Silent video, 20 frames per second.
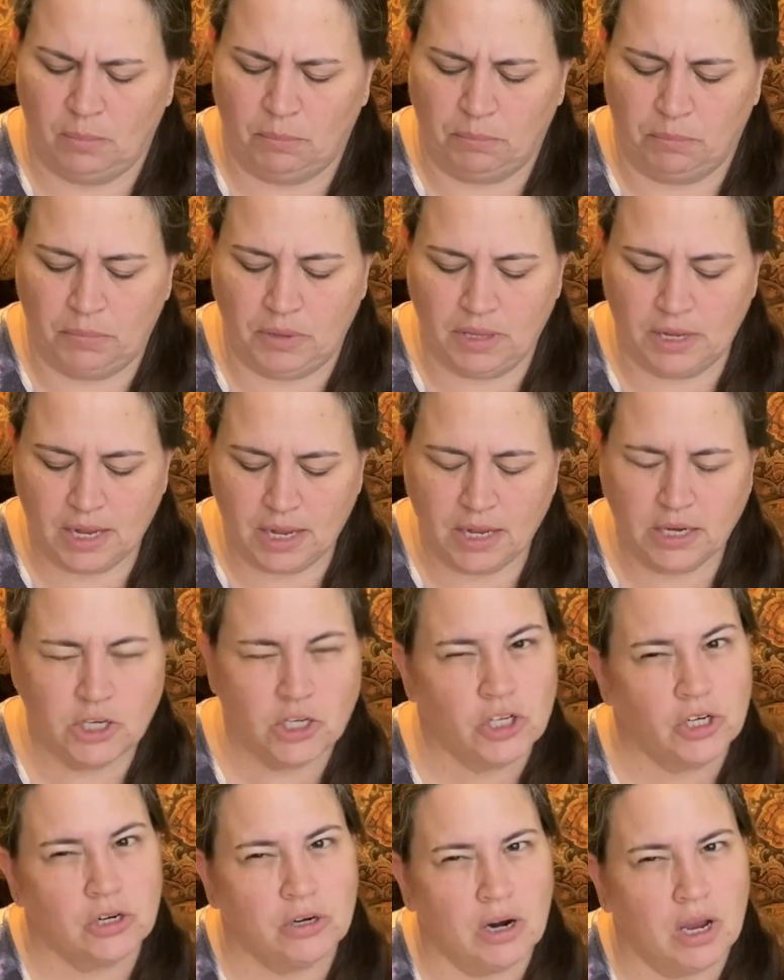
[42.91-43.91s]
Not
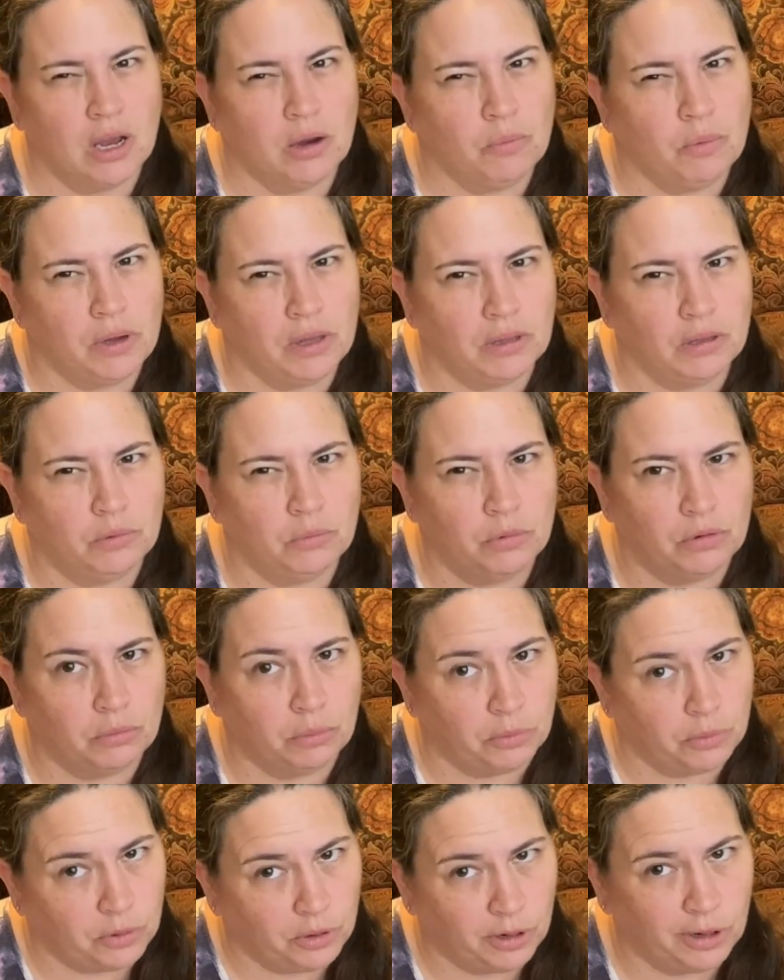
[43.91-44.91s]
sure how well it will
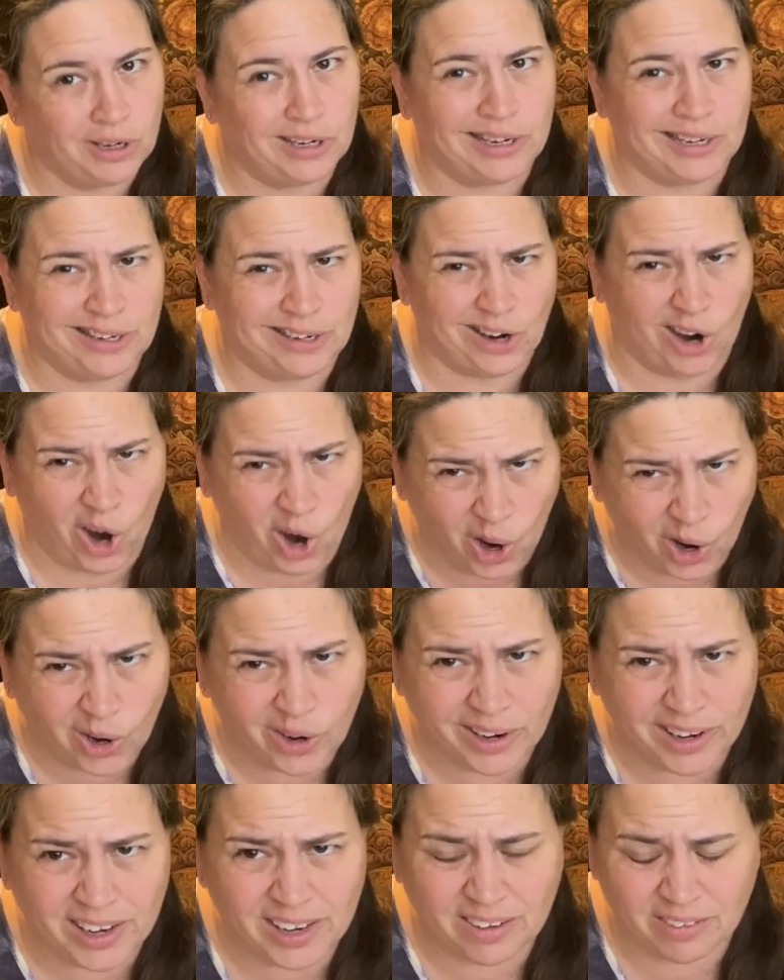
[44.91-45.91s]
work in
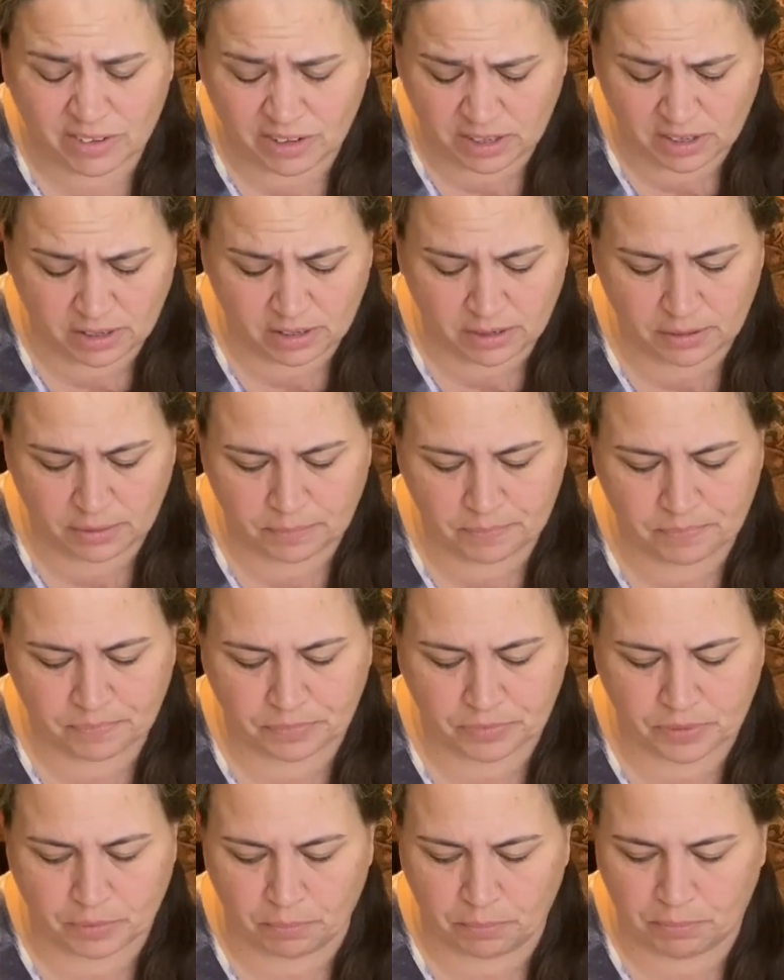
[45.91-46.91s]
our area,
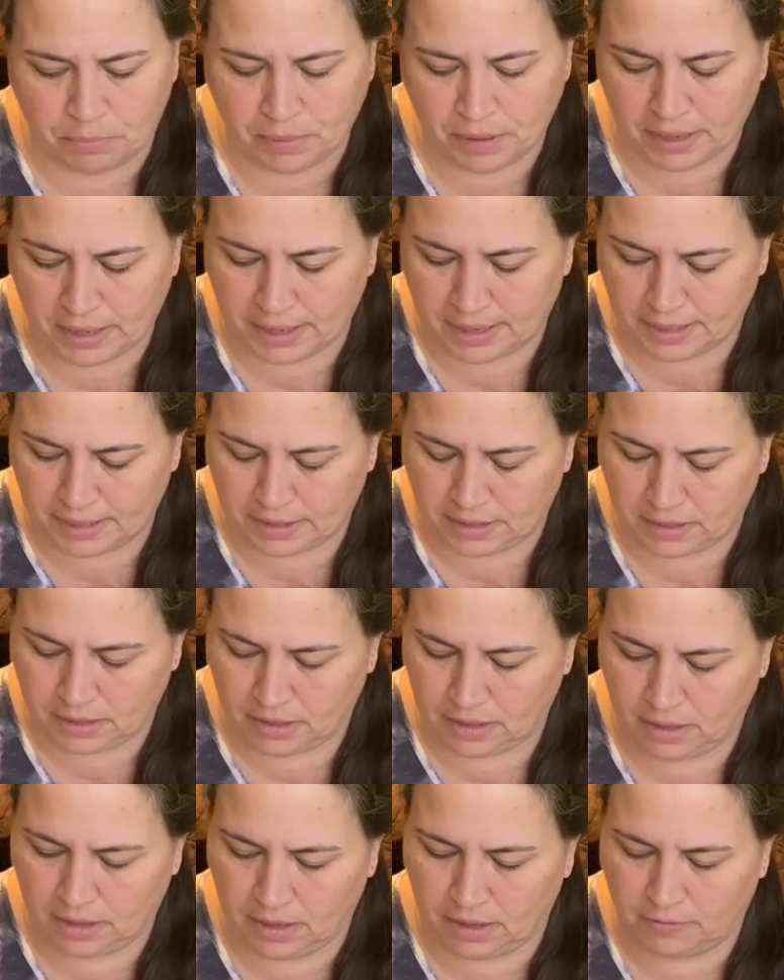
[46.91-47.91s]
but
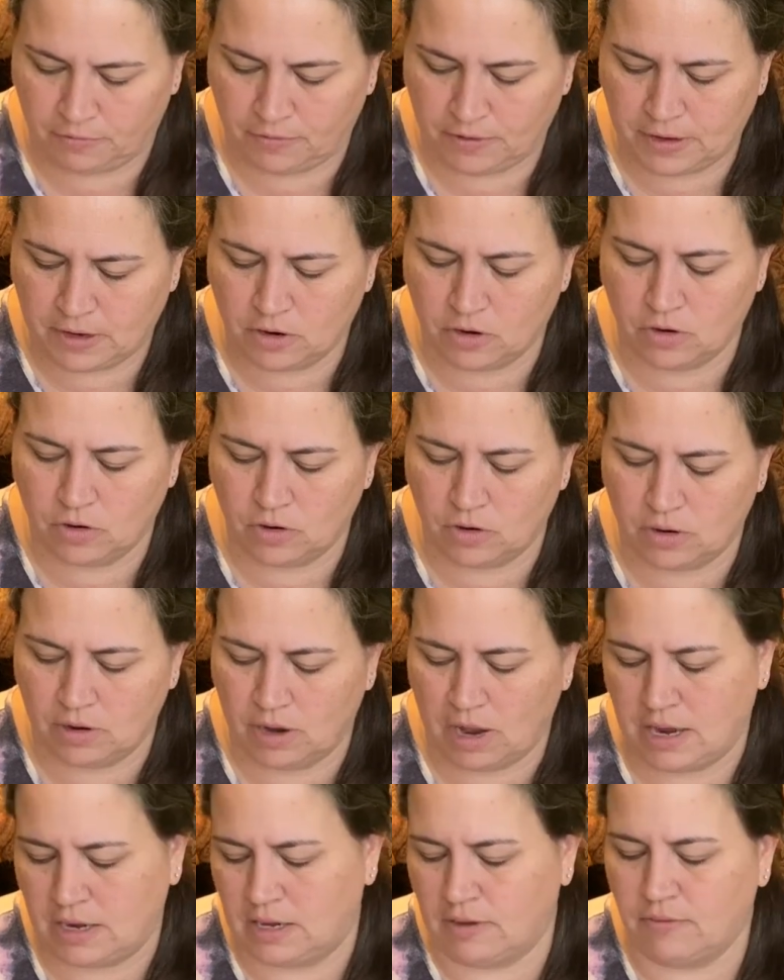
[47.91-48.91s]
I figured
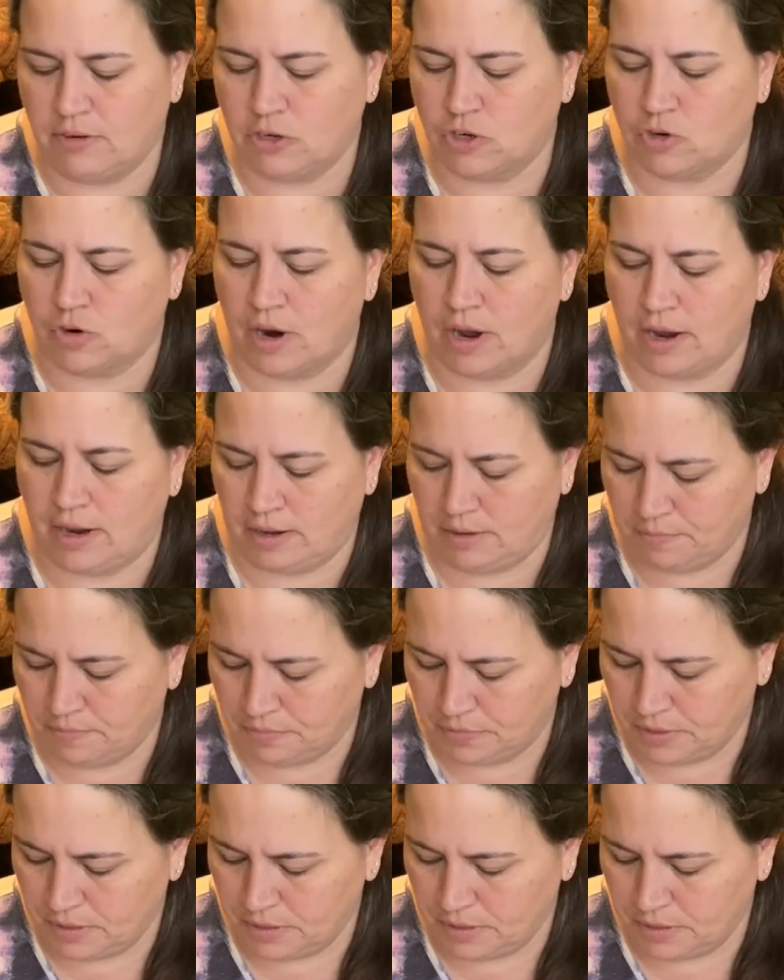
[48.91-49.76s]
I'd give it a try.